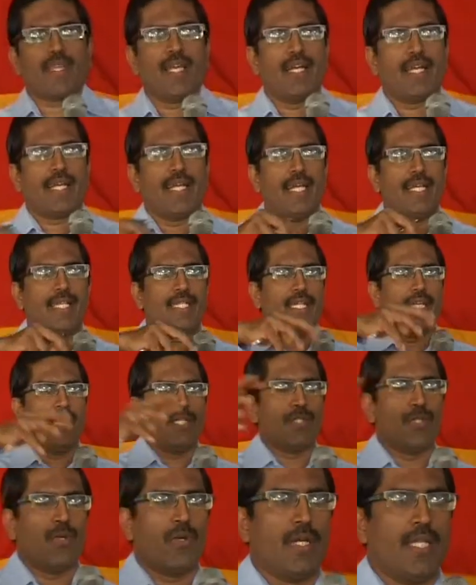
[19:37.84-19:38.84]
case
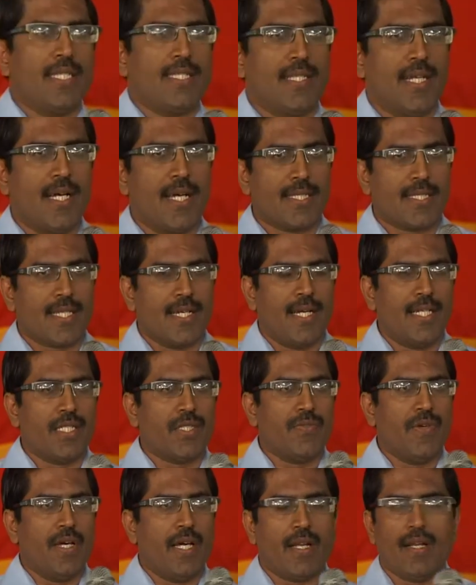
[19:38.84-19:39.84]
sheets or discharge cards
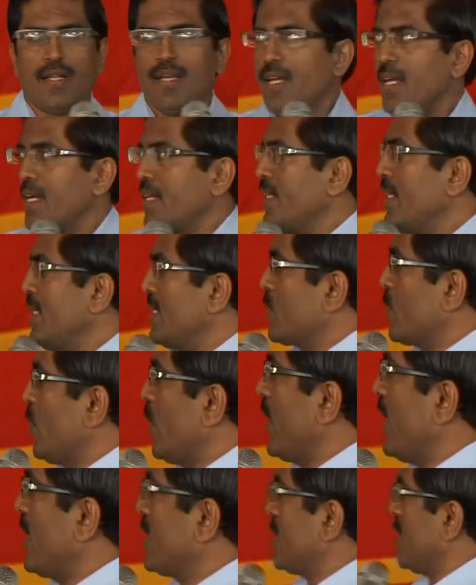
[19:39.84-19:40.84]
where these
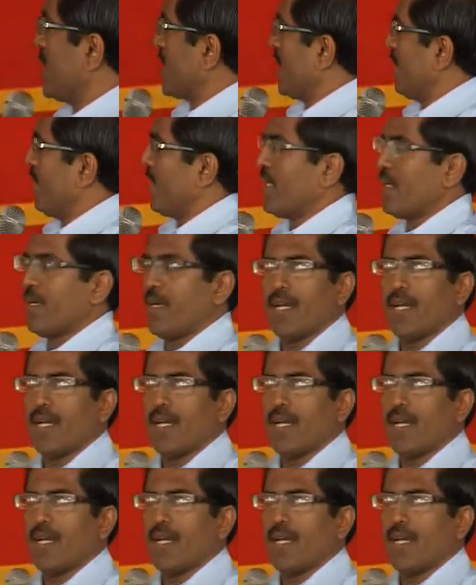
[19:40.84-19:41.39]
codings are given.